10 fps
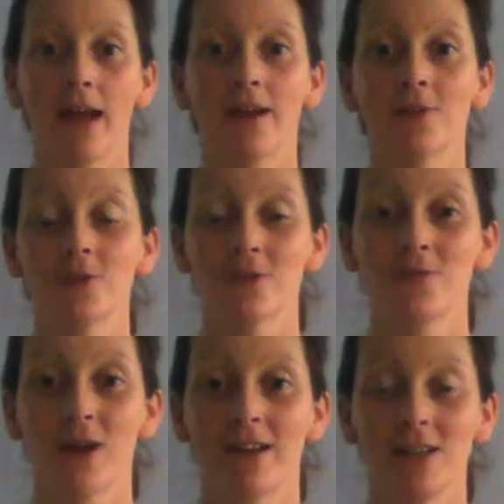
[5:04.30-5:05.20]
else than
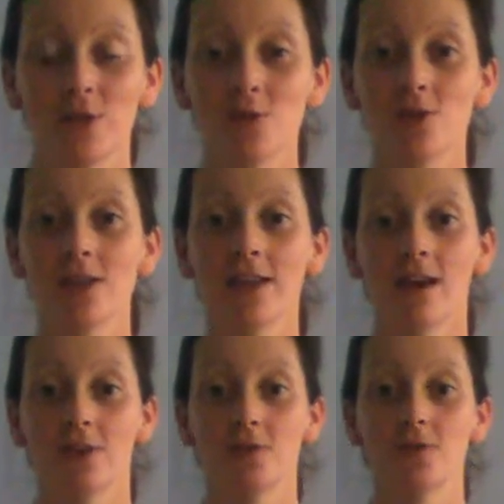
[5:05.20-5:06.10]
where it usually
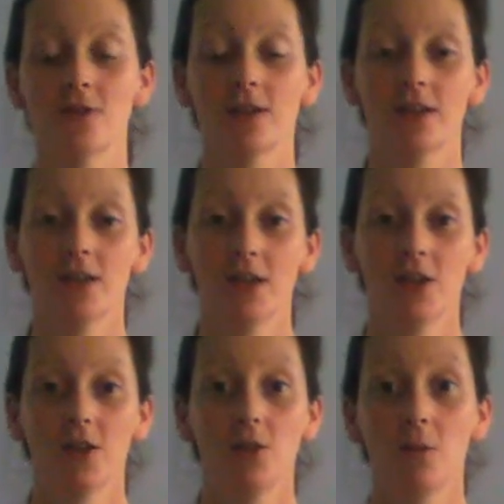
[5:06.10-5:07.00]
goes.
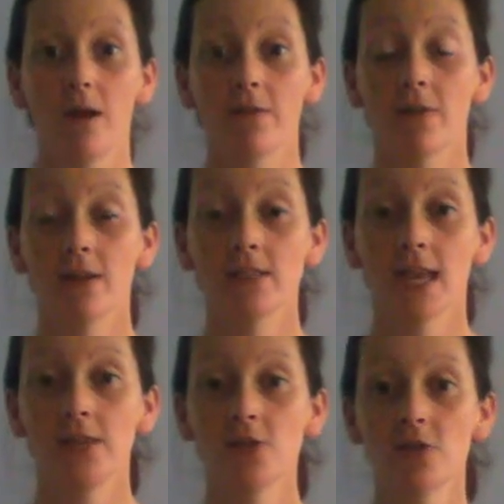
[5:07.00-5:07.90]
You might find
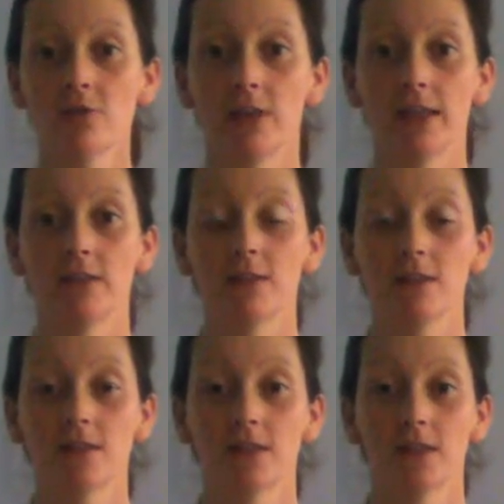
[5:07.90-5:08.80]
tension release.
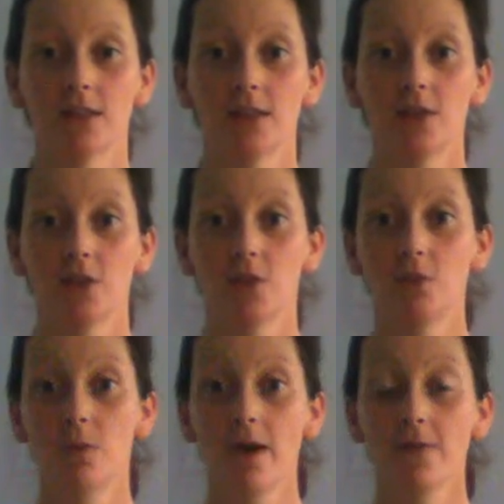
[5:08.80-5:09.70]
You
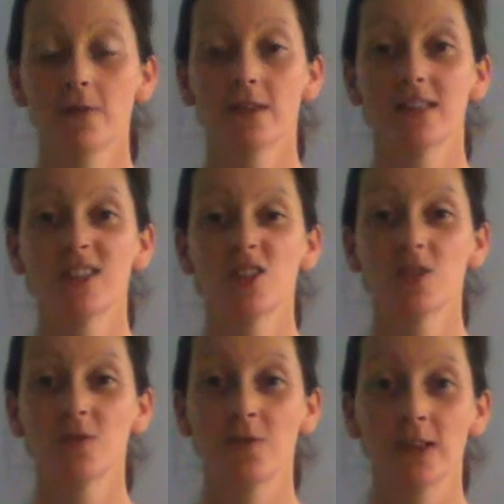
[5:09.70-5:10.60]
might find that it just
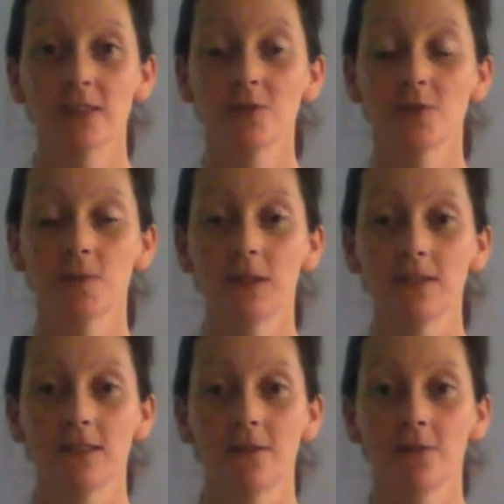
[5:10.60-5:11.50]
feels a bit
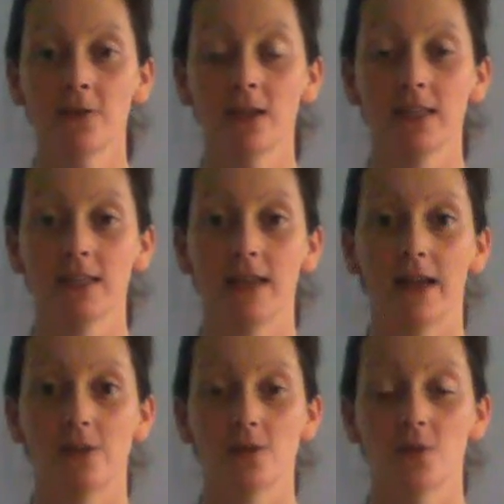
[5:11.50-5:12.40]
differently now
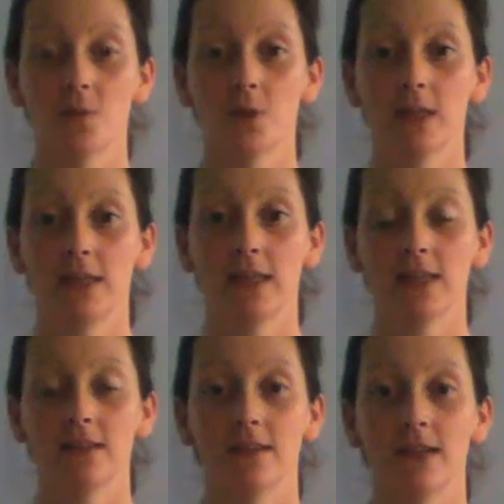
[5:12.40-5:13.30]
as you're breathing in
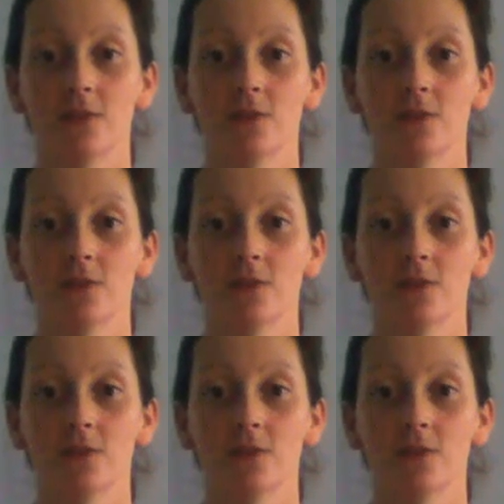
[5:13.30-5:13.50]
and out.